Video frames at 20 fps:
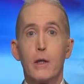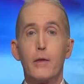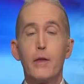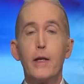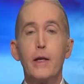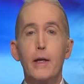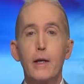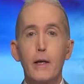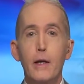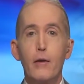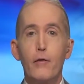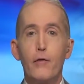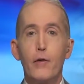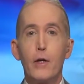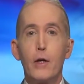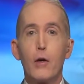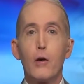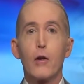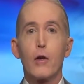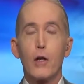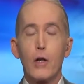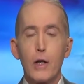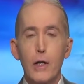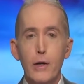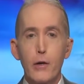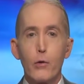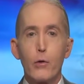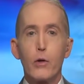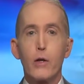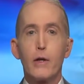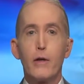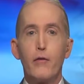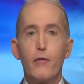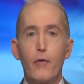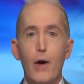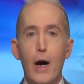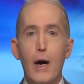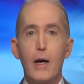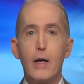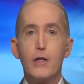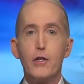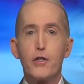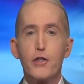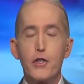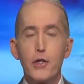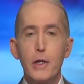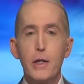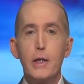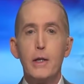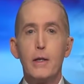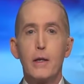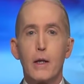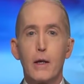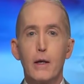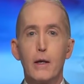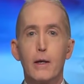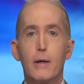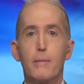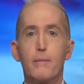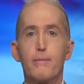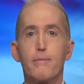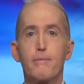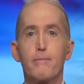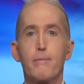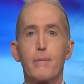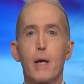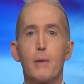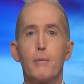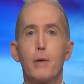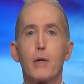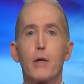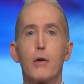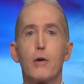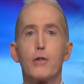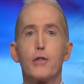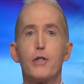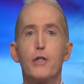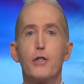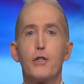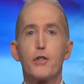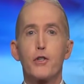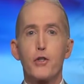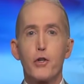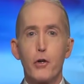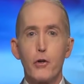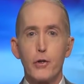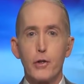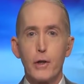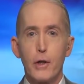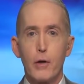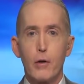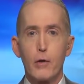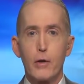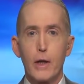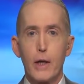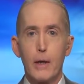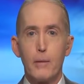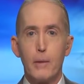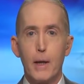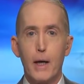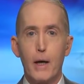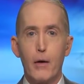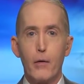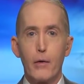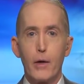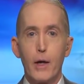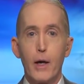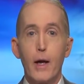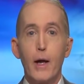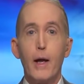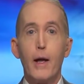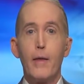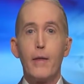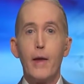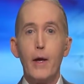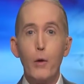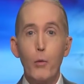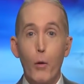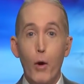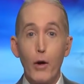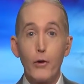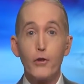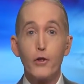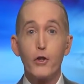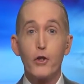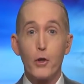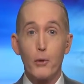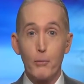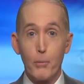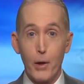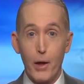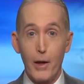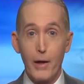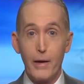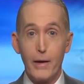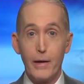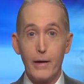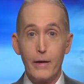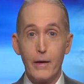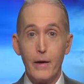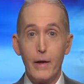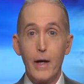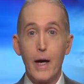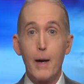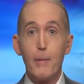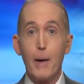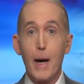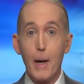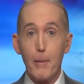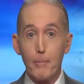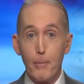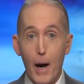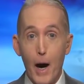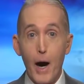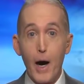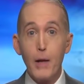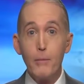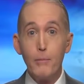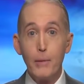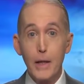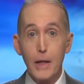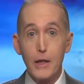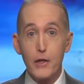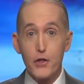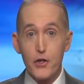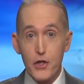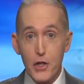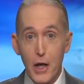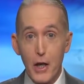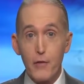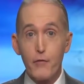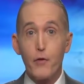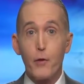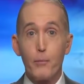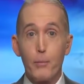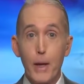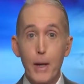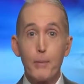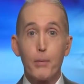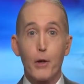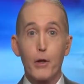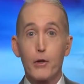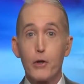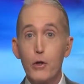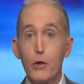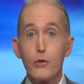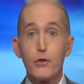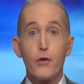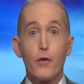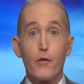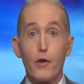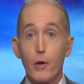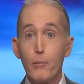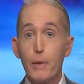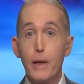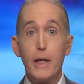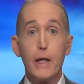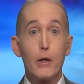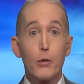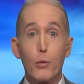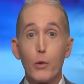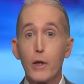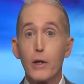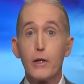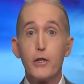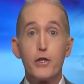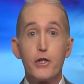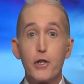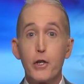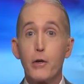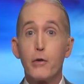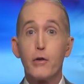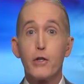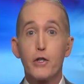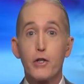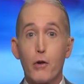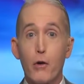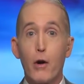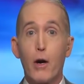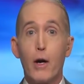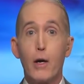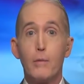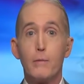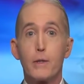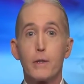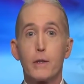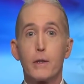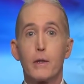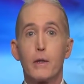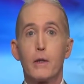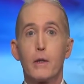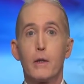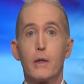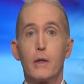The NFL literally fined CeeDee Lamb because his shirt tail came out, and they want to complain about bond being set for people accused of committing really serious crimes.